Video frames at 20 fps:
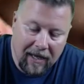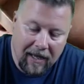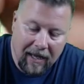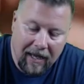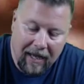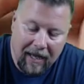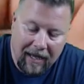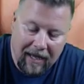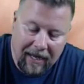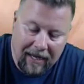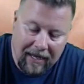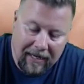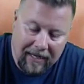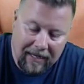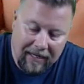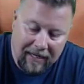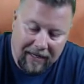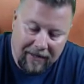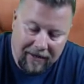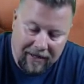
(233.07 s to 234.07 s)
Hey,
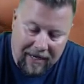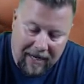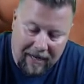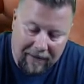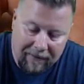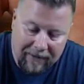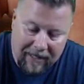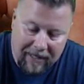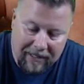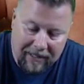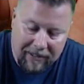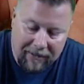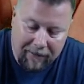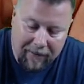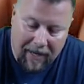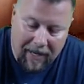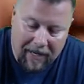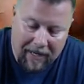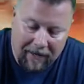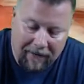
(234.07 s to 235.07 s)
another Khamzat
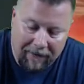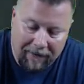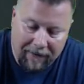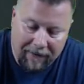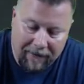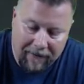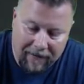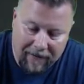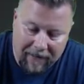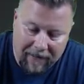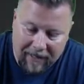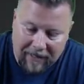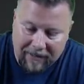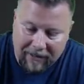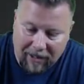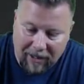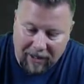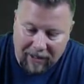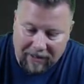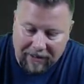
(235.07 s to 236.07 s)
Chimaev. That's
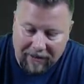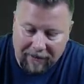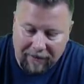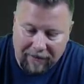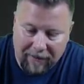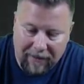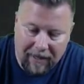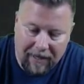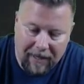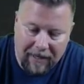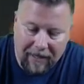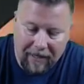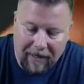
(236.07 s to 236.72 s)
awesome. And